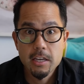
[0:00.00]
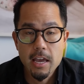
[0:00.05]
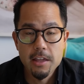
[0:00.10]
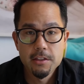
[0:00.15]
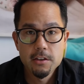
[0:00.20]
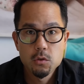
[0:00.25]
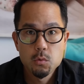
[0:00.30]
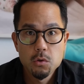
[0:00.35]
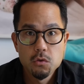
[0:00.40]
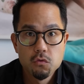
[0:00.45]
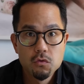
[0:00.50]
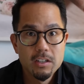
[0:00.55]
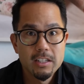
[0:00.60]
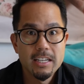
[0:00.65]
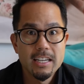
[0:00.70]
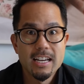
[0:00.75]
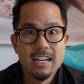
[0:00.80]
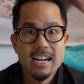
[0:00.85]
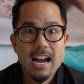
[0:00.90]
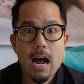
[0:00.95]
And this was
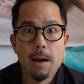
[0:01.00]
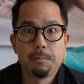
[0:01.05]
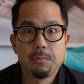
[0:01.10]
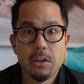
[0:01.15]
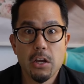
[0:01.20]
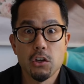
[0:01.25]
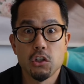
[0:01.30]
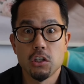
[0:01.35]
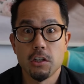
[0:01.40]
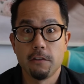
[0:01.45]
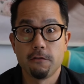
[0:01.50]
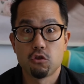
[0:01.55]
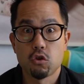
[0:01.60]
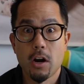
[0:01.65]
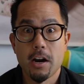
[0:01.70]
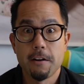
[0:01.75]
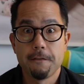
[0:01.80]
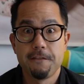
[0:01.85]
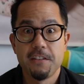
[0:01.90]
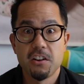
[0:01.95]
really a combination of
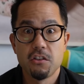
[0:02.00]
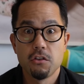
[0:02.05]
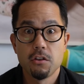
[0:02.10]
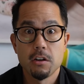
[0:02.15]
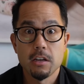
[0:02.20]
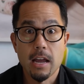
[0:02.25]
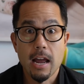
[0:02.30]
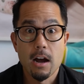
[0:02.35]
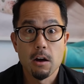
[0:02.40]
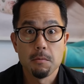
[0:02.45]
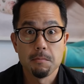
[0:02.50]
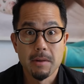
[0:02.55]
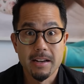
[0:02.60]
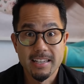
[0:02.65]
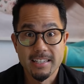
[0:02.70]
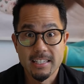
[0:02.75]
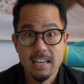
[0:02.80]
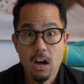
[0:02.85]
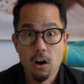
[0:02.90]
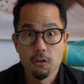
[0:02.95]
trying to figure it out
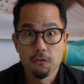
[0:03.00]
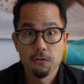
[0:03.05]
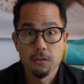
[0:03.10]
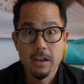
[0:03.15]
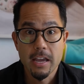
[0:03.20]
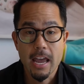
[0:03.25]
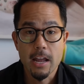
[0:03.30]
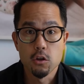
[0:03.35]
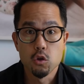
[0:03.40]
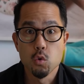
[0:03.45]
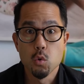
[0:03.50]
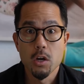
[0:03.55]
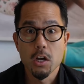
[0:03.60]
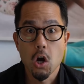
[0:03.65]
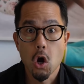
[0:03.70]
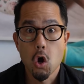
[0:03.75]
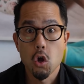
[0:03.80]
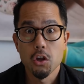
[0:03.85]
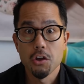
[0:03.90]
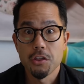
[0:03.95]
myself and doing
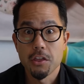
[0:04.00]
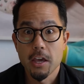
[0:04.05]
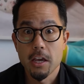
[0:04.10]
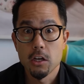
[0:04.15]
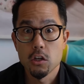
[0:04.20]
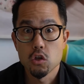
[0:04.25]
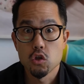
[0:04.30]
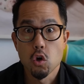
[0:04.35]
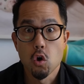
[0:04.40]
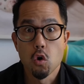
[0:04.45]
all the things